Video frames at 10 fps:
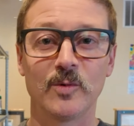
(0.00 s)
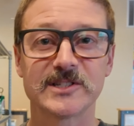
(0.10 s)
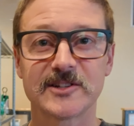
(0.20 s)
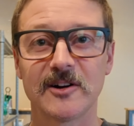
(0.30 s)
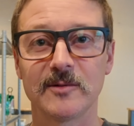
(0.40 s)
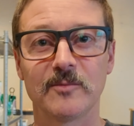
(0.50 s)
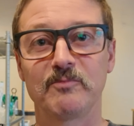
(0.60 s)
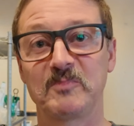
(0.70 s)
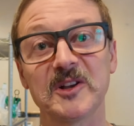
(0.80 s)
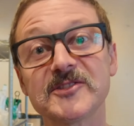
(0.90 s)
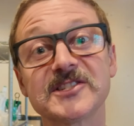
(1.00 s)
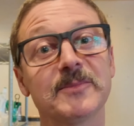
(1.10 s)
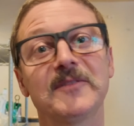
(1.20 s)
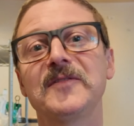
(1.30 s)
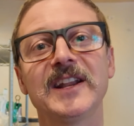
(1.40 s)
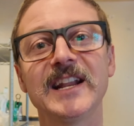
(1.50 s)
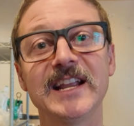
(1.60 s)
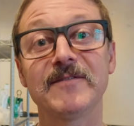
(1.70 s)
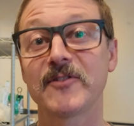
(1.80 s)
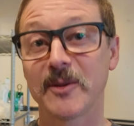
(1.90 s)
we start building some
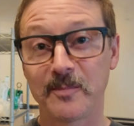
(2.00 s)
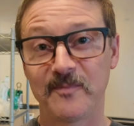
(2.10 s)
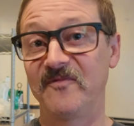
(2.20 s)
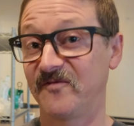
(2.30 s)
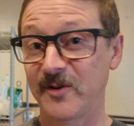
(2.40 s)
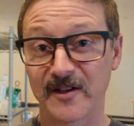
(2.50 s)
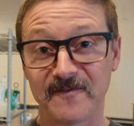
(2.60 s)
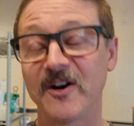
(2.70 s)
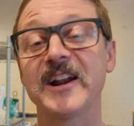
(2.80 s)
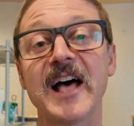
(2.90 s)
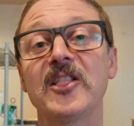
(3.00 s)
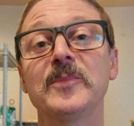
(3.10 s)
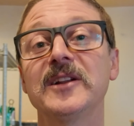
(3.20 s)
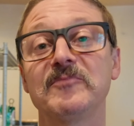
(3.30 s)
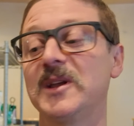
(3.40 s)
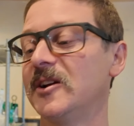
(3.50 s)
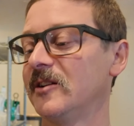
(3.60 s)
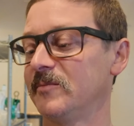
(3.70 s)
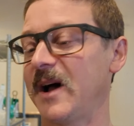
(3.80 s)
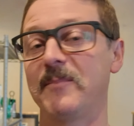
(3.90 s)
affinity for the fun element of
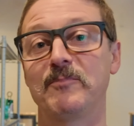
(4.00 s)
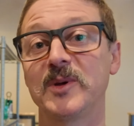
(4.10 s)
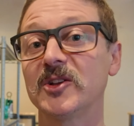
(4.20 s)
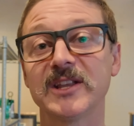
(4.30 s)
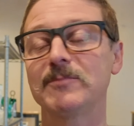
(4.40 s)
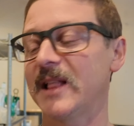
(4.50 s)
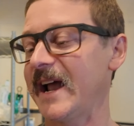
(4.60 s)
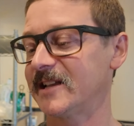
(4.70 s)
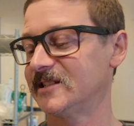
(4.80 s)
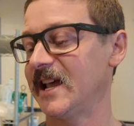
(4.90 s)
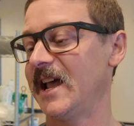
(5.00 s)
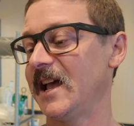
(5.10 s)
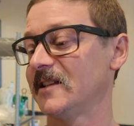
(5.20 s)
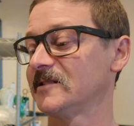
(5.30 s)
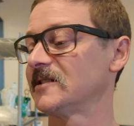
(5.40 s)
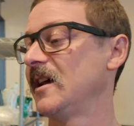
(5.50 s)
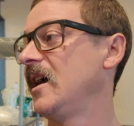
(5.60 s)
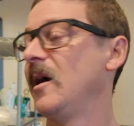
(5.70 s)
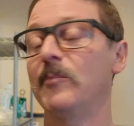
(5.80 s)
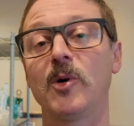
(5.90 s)
beer by building Black and Tans,
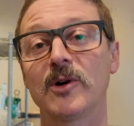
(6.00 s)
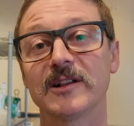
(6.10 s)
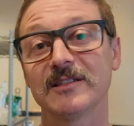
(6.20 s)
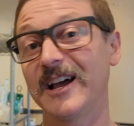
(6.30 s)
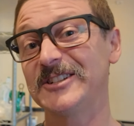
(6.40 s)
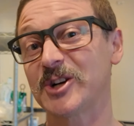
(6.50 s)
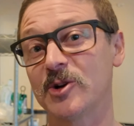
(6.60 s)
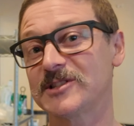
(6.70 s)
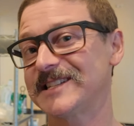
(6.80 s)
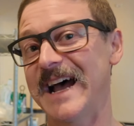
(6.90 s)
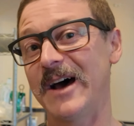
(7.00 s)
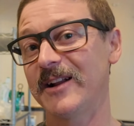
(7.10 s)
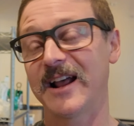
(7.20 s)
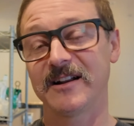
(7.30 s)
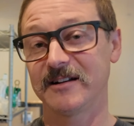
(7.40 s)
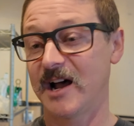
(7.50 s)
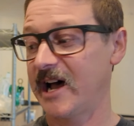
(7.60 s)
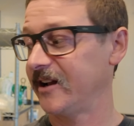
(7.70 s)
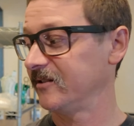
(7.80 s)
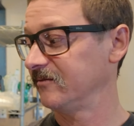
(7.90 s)
pouring Litro Stout
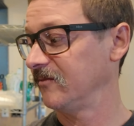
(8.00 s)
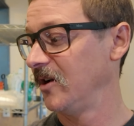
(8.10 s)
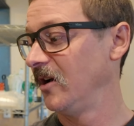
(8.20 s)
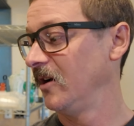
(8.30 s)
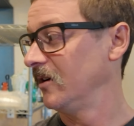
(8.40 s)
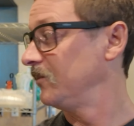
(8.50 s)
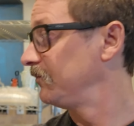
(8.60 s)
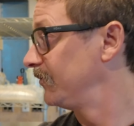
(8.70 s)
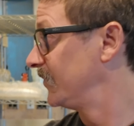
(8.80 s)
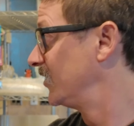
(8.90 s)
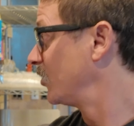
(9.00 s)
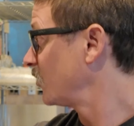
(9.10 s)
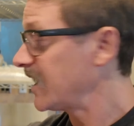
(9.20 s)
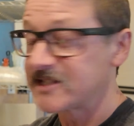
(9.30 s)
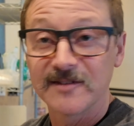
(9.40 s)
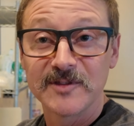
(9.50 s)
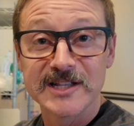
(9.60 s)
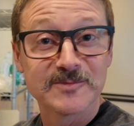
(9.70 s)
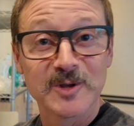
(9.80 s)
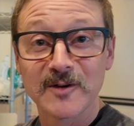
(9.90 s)
on the rest of
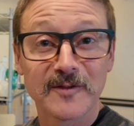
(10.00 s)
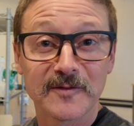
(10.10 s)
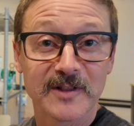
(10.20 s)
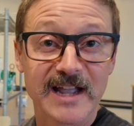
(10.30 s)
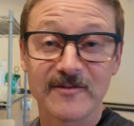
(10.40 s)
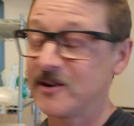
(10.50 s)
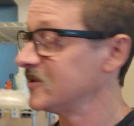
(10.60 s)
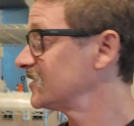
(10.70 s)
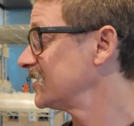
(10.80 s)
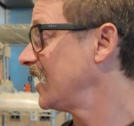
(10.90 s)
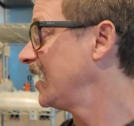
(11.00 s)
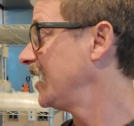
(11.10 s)
these beautiful flavors.